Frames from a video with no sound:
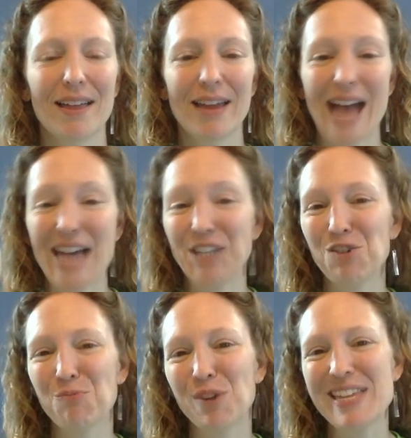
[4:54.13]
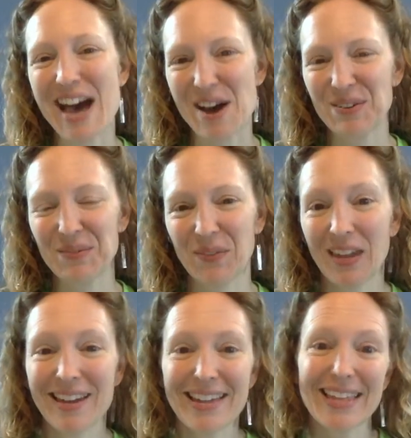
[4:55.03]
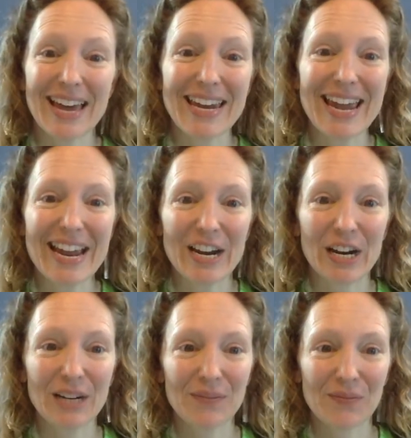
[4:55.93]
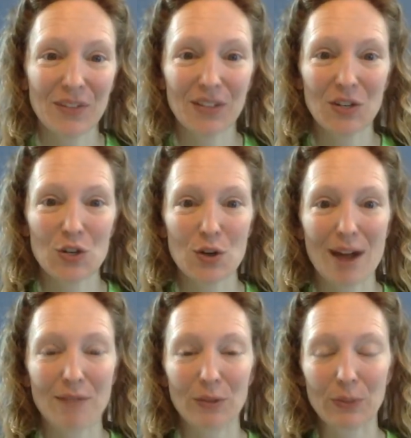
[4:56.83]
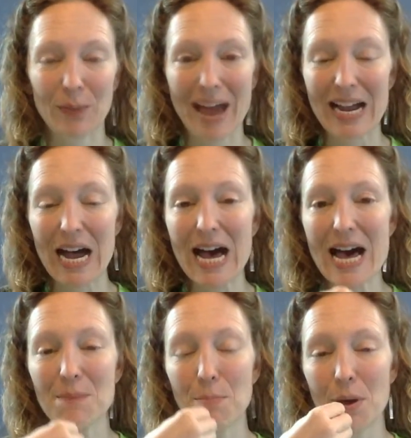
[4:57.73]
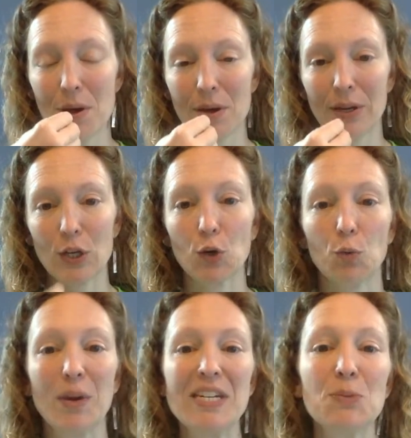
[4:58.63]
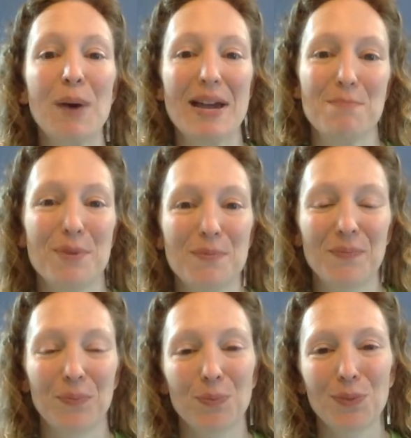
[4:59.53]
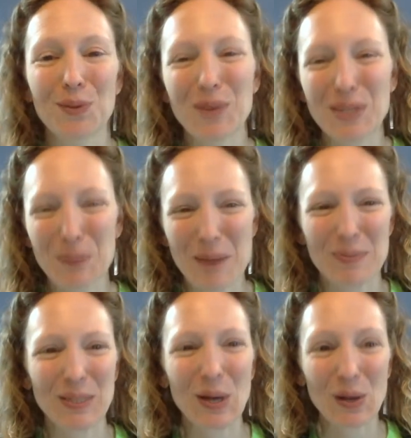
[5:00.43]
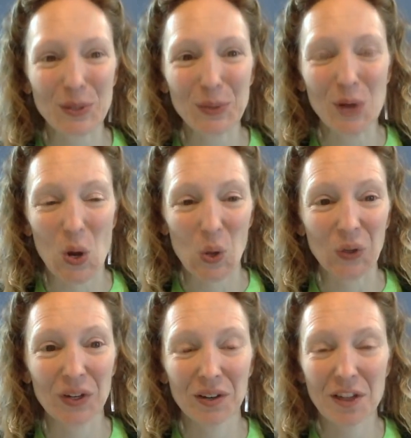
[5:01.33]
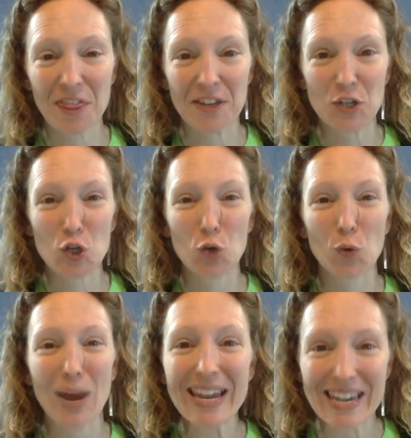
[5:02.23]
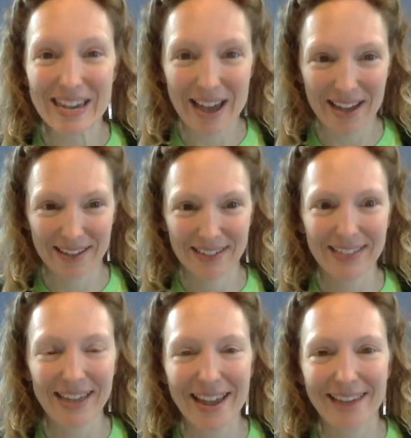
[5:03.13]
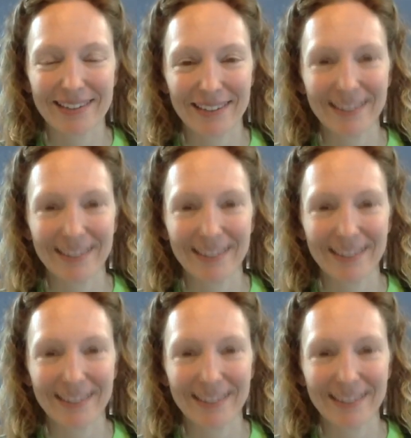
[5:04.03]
As you breathe out, that air travels back up your windpipe. The windpipe is also called the trachea. Say it.